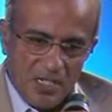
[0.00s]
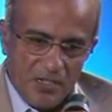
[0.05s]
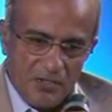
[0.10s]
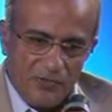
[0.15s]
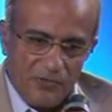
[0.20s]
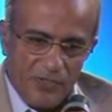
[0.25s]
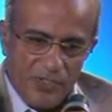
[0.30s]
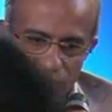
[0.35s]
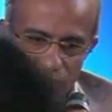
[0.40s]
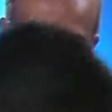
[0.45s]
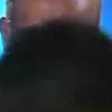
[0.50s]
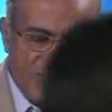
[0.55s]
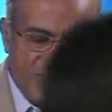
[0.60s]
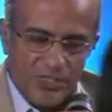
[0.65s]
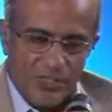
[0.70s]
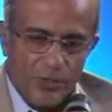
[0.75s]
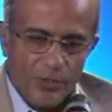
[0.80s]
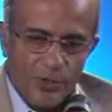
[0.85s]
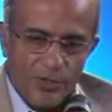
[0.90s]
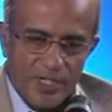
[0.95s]
finishes
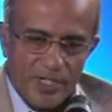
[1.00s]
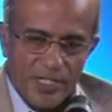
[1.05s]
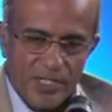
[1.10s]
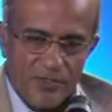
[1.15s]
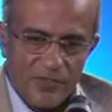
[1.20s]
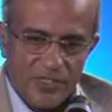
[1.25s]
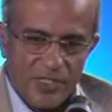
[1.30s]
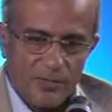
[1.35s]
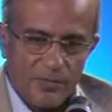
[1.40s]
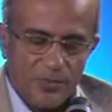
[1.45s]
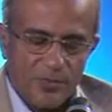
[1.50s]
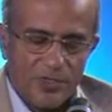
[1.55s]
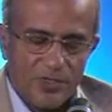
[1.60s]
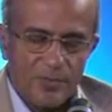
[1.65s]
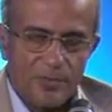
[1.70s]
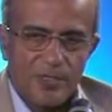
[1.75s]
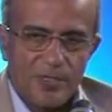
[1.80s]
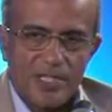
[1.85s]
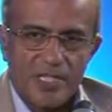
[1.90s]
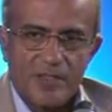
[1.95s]
and coatings which improve
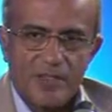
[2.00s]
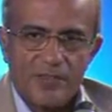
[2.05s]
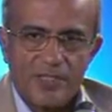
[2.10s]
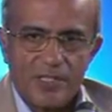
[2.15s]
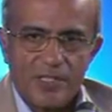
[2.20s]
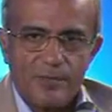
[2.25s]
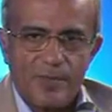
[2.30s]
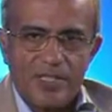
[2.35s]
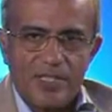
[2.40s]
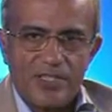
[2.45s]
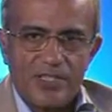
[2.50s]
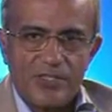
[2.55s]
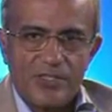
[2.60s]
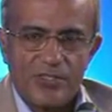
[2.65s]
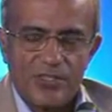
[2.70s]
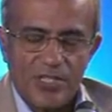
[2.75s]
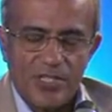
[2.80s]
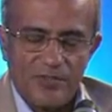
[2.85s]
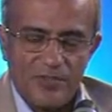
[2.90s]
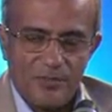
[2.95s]
the productivity by 6
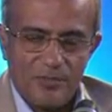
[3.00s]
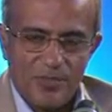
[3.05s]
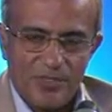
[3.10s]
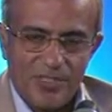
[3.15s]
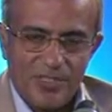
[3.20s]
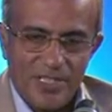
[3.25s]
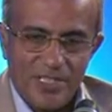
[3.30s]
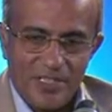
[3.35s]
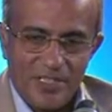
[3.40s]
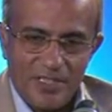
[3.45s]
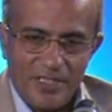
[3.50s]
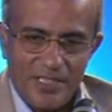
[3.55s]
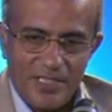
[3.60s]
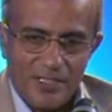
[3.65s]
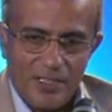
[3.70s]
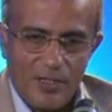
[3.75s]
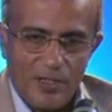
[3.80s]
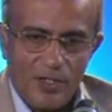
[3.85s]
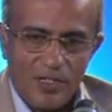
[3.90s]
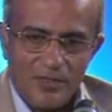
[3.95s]
to 7%, and
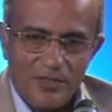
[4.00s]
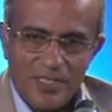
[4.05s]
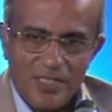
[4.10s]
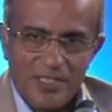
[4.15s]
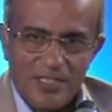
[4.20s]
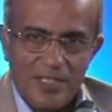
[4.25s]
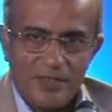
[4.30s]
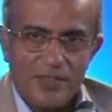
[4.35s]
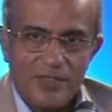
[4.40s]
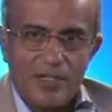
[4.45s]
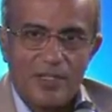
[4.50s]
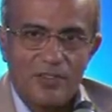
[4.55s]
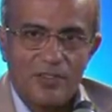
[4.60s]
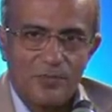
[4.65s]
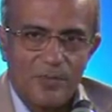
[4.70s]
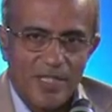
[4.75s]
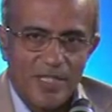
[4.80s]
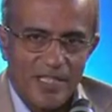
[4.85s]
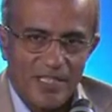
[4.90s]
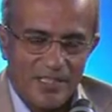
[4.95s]
that's a lot. That saves a lot
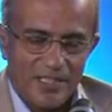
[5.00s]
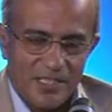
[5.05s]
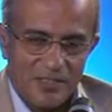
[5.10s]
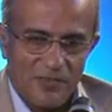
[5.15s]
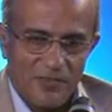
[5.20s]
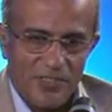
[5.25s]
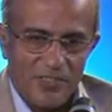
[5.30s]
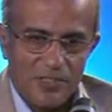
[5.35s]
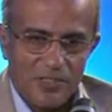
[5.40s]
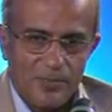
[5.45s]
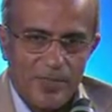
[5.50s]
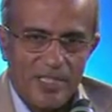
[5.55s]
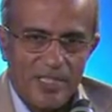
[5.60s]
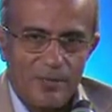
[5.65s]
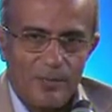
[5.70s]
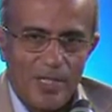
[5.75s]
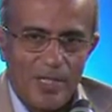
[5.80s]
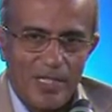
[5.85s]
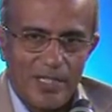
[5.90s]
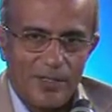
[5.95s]
of money. Is when you spend
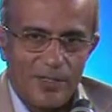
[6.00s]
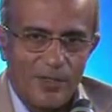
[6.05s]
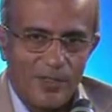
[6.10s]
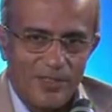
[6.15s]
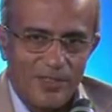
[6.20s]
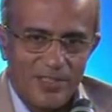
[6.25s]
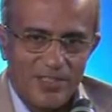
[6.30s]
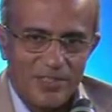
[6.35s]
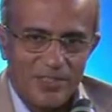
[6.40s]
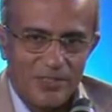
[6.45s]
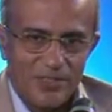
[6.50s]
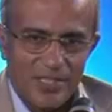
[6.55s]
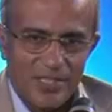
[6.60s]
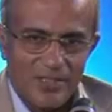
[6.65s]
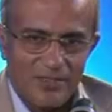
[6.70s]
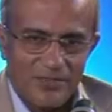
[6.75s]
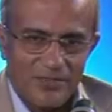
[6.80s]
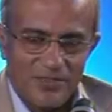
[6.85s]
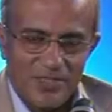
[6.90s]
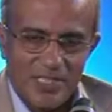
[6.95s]
$1 billion, you
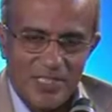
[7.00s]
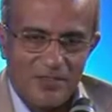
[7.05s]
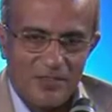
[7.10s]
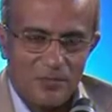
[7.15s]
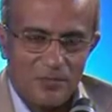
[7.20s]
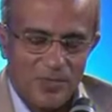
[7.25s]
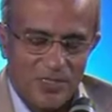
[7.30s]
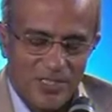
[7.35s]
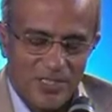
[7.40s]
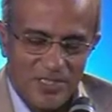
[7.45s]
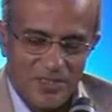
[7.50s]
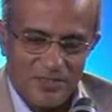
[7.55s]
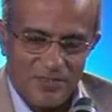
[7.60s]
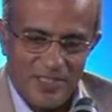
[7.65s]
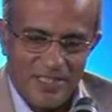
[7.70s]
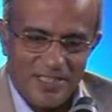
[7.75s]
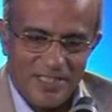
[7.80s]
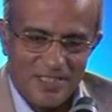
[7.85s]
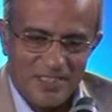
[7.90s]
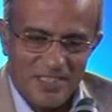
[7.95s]
save 7% of
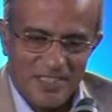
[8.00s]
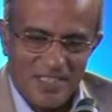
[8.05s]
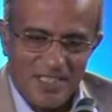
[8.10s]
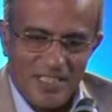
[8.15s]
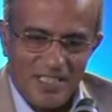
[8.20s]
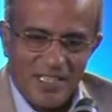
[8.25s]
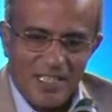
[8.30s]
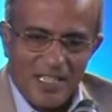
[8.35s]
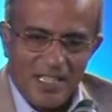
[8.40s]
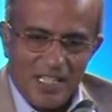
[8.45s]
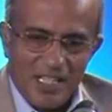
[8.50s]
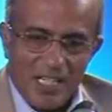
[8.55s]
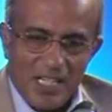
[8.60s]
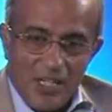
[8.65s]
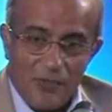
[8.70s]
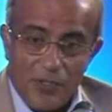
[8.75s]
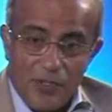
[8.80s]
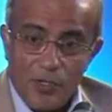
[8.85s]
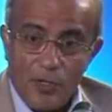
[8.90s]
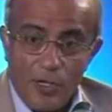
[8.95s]
that.
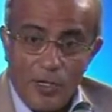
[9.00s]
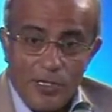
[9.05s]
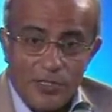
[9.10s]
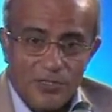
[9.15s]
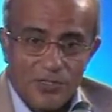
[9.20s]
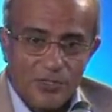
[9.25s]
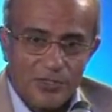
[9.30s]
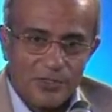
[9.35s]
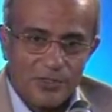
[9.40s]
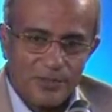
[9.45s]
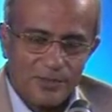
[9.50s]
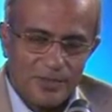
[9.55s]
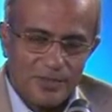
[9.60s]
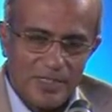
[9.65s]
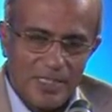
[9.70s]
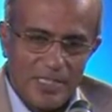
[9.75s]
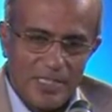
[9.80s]
And we also